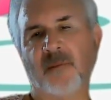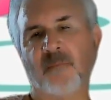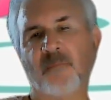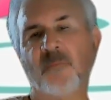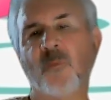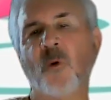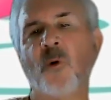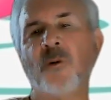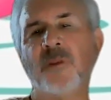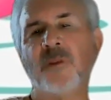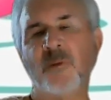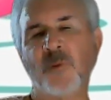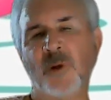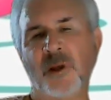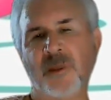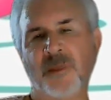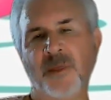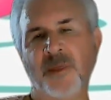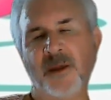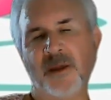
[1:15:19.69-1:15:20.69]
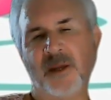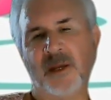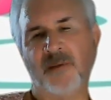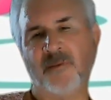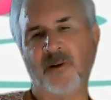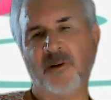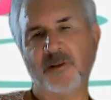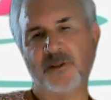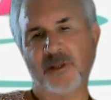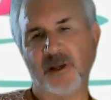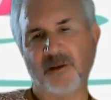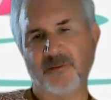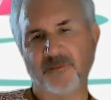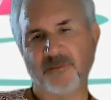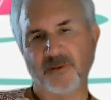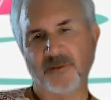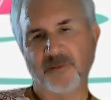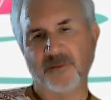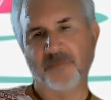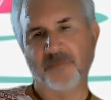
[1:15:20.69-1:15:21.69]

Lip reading: more than we are thinking of ourselves.